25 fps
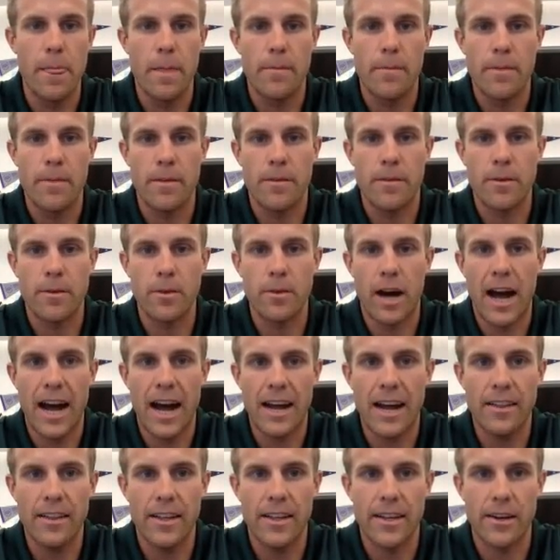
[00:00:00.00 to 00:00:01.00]
If you
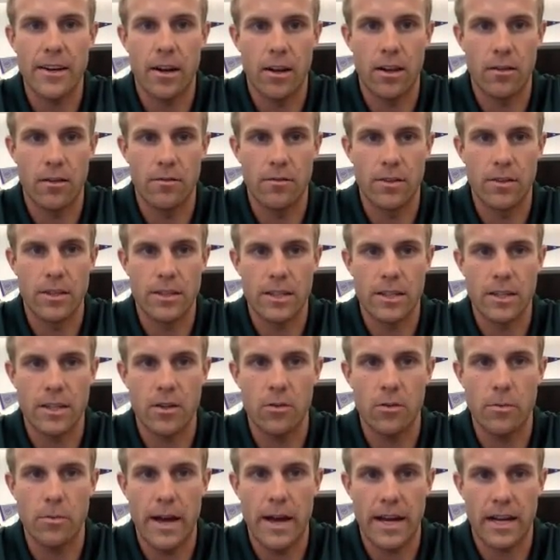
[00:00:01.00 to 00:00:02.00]
highlight all of this and
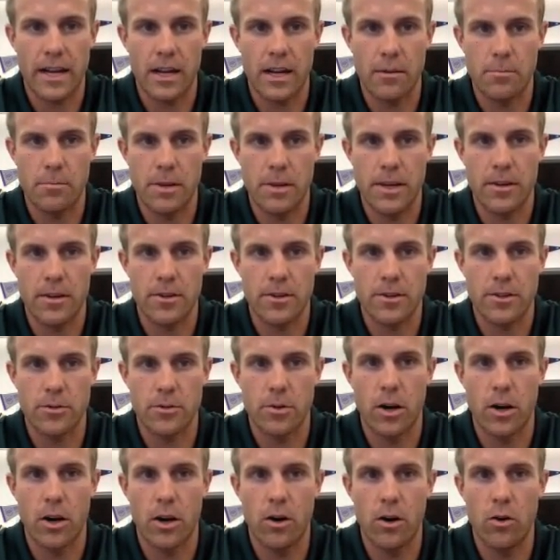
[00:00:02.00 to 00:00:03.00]
go back up here to
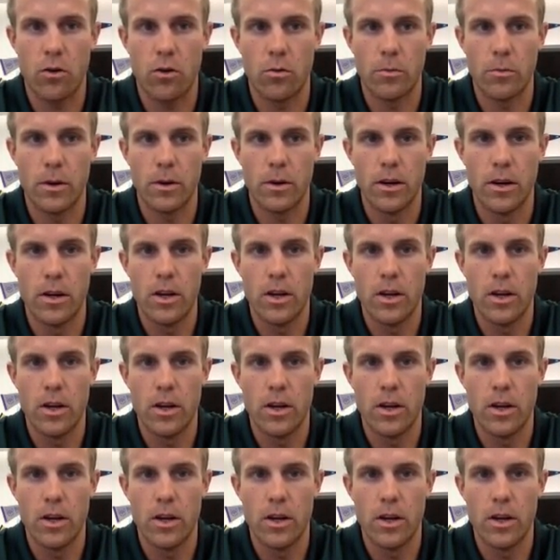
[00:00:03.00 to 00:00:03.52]
Home,